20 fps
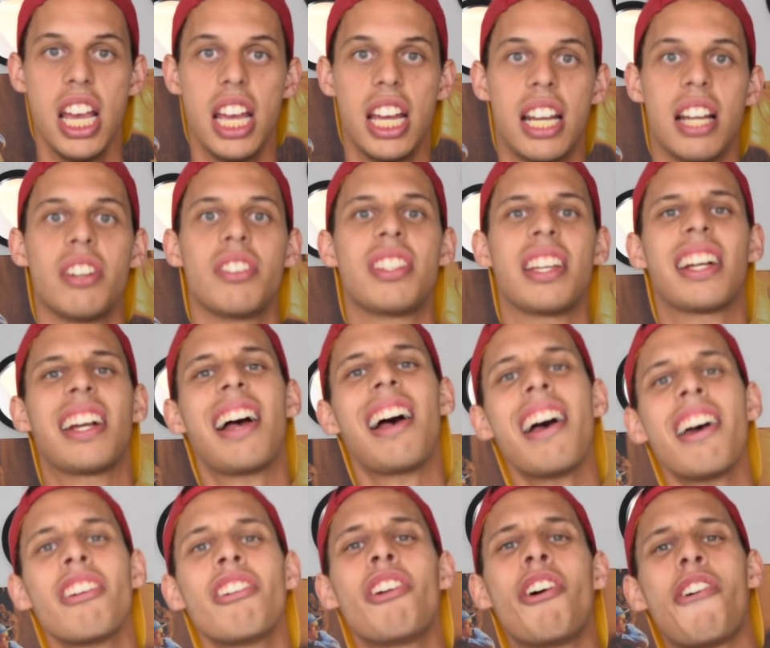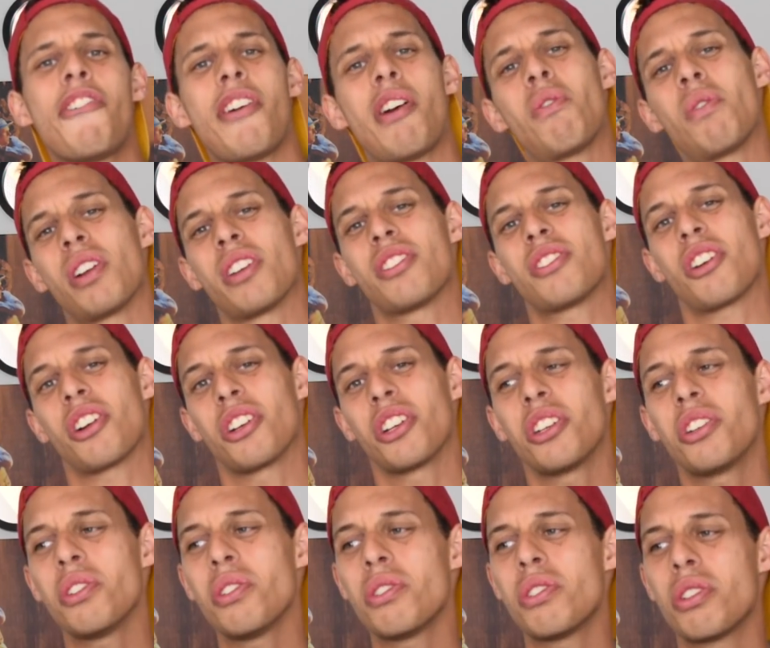And I was like, I don't know if I want to start
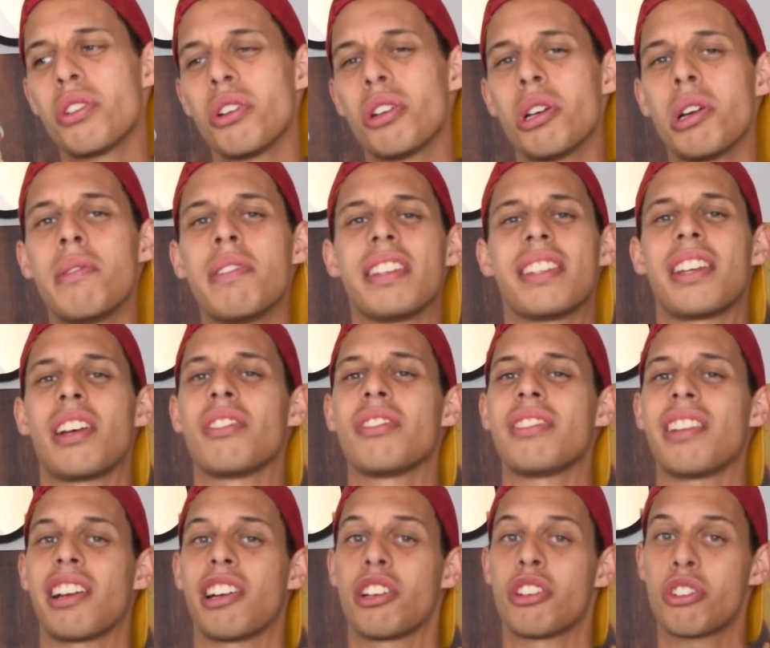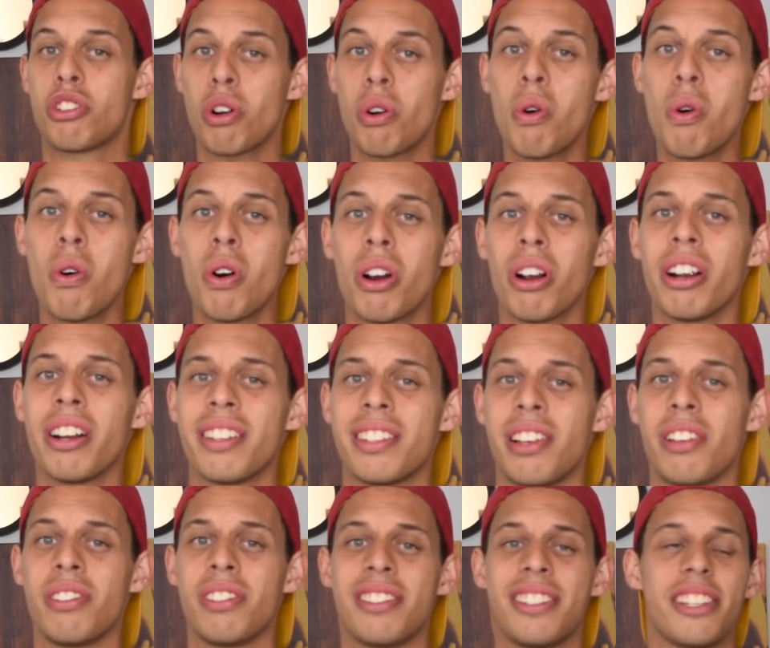YouTube. It sounds like a chore. It
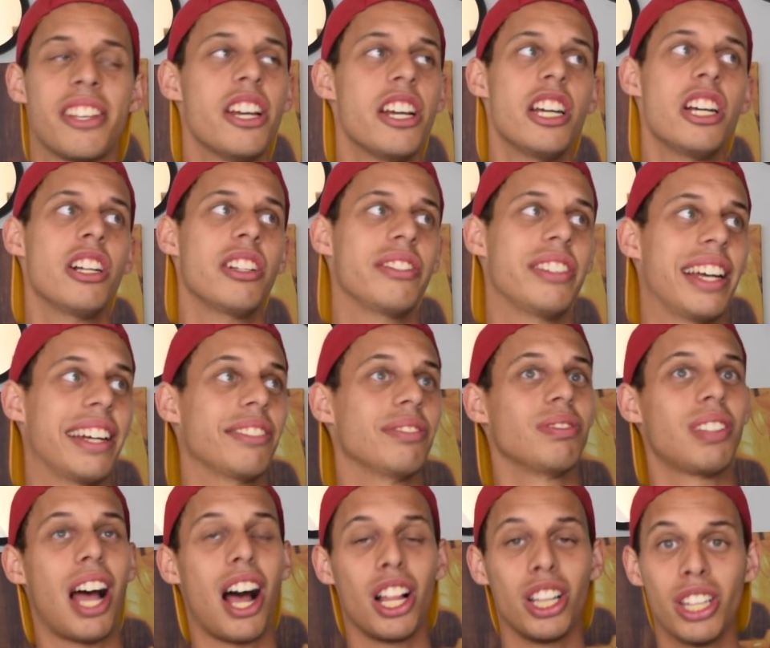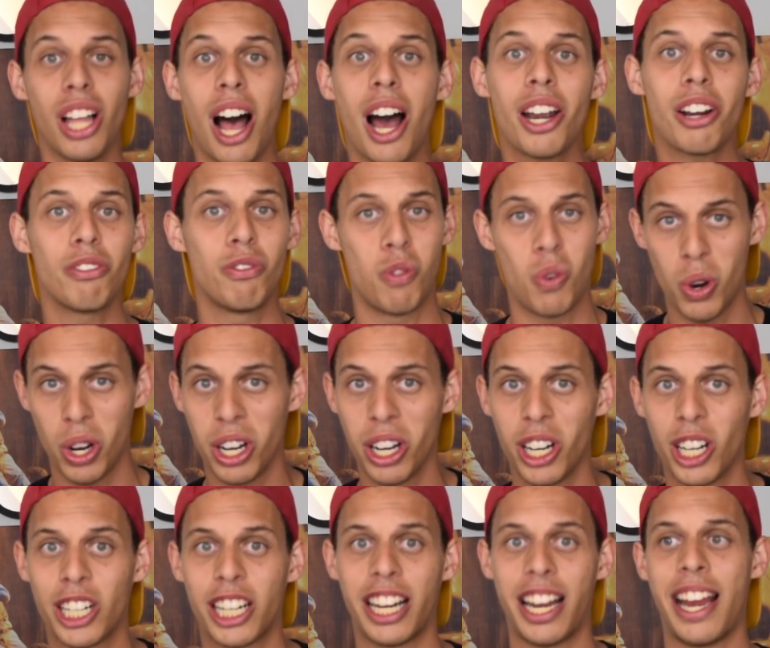sounds like a lot of
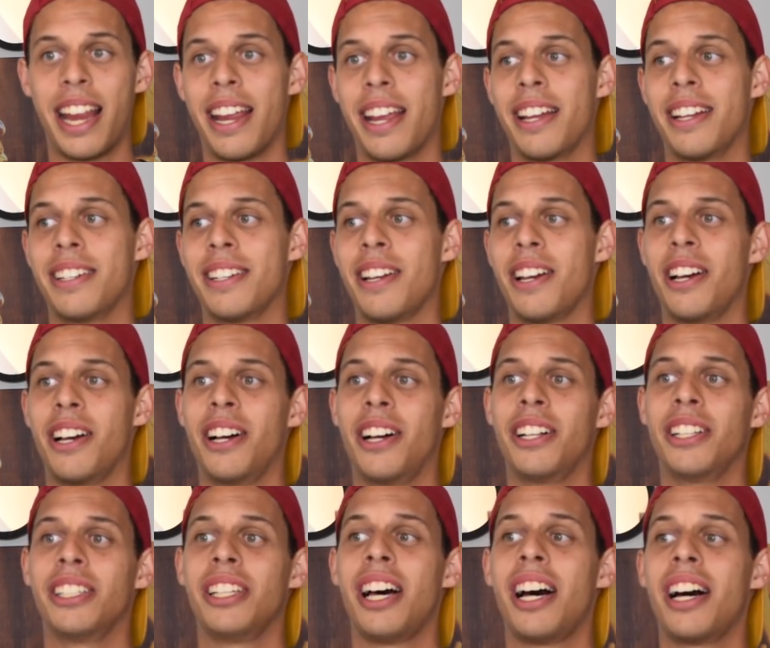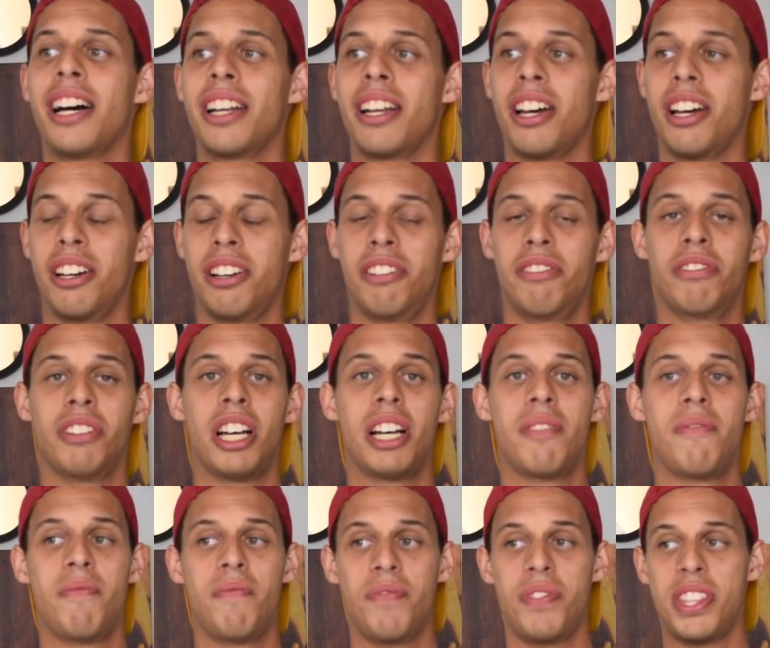work and a lot
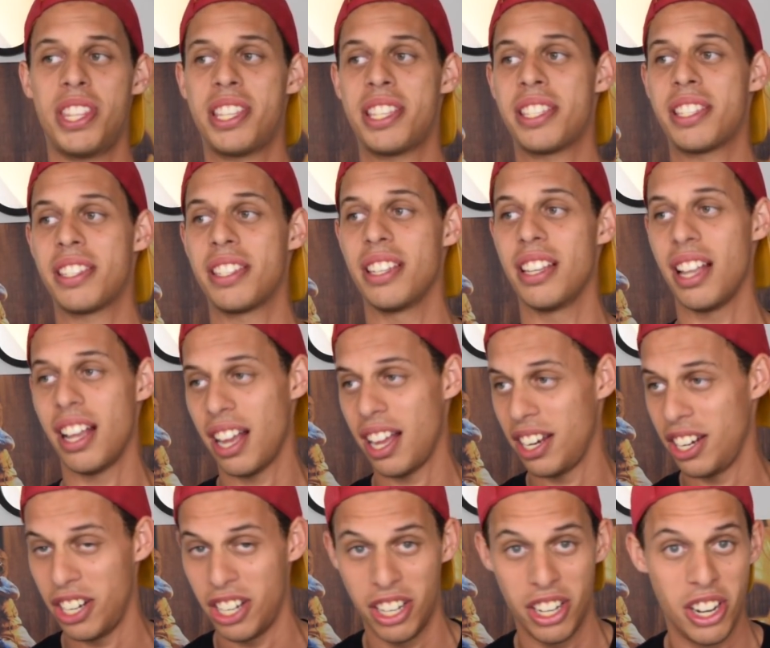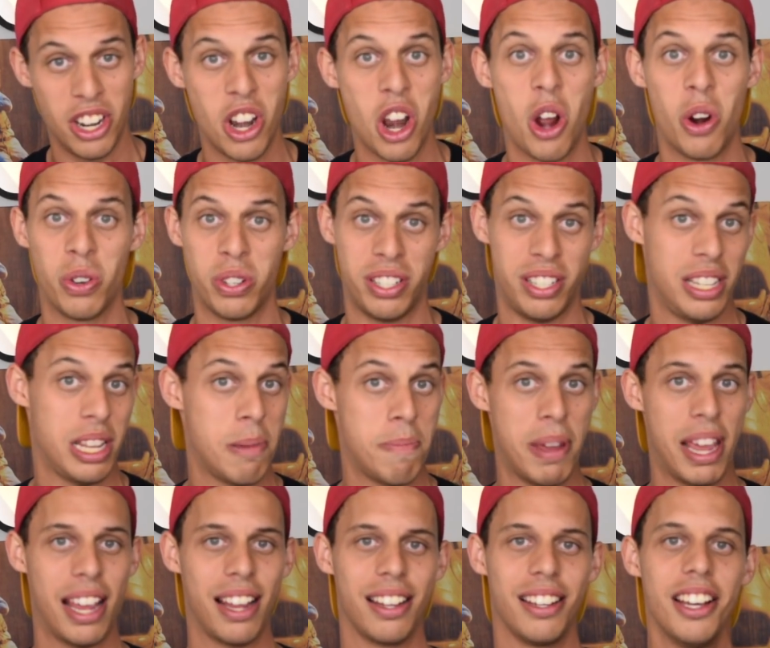of no
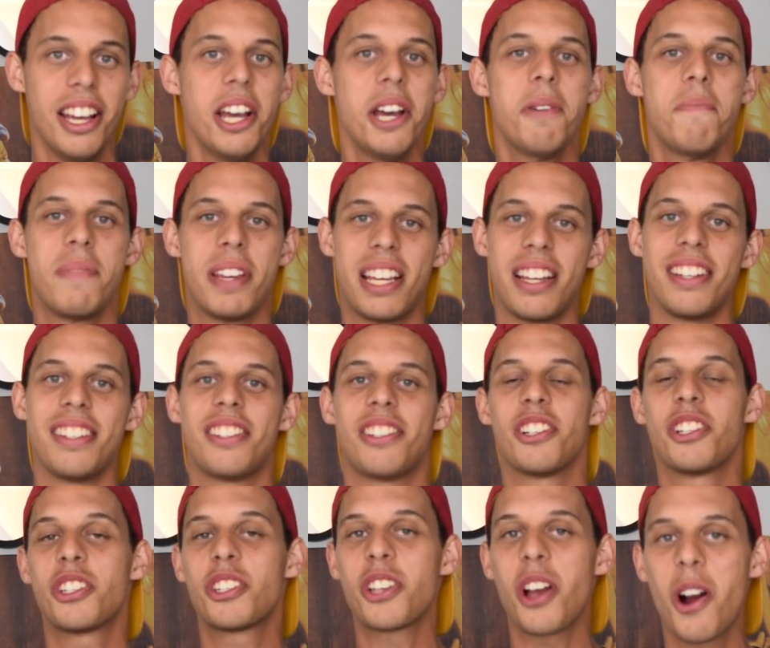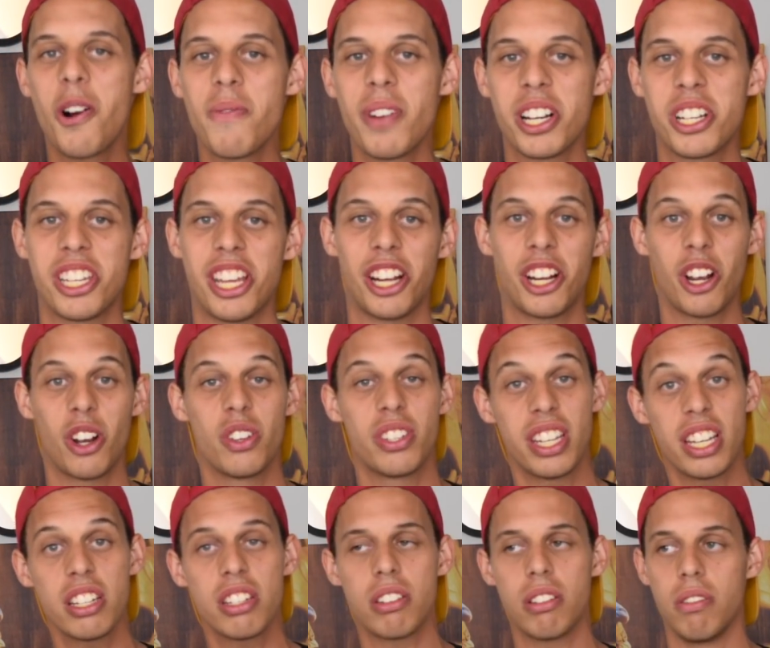sleeping, because there's so much that
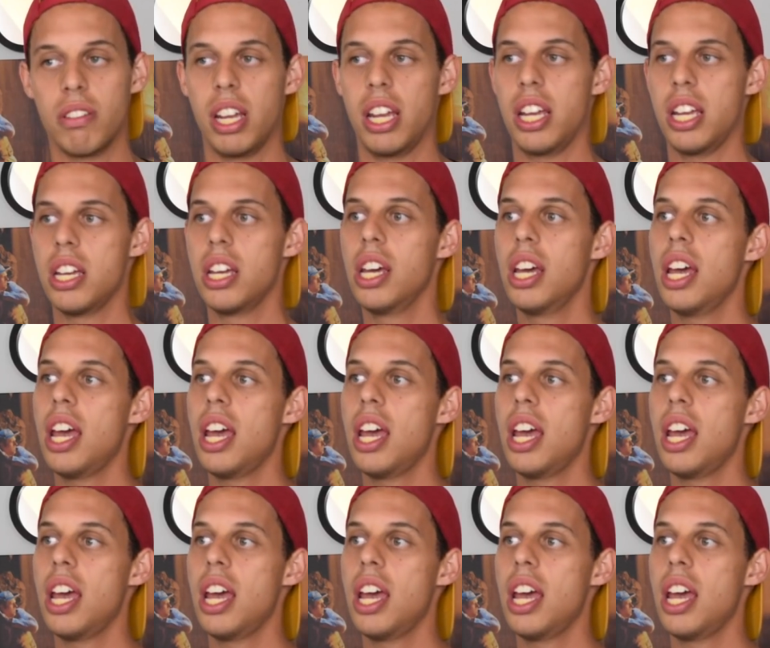goes into it.